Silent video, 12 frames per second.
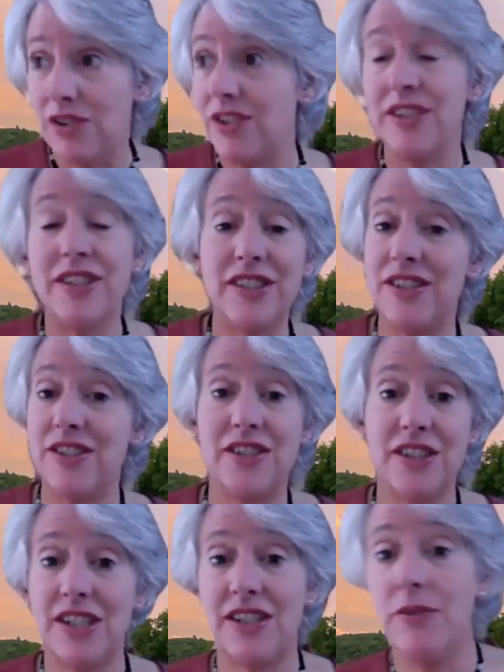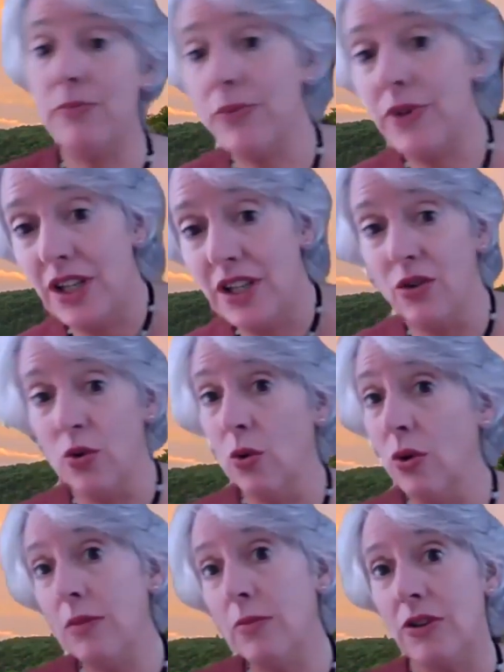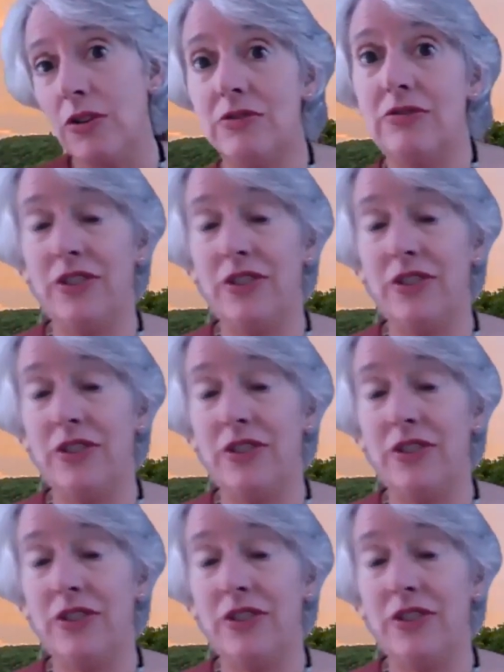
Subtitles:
This is just simply normal,